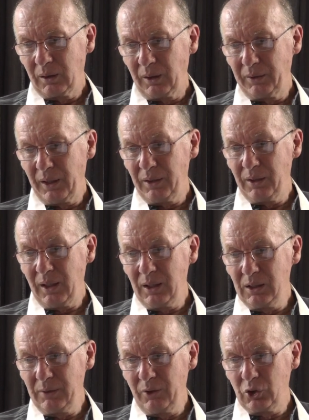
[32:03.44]
and then the
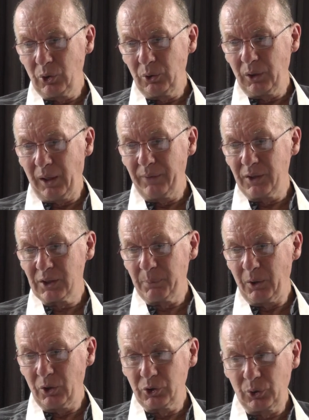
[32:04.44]
individual and the
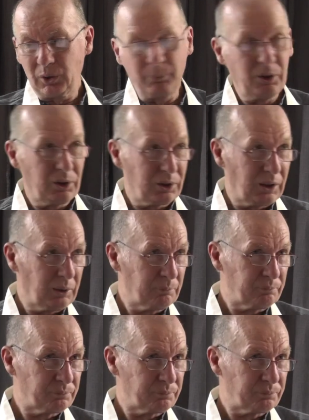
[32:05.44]
spiritual community.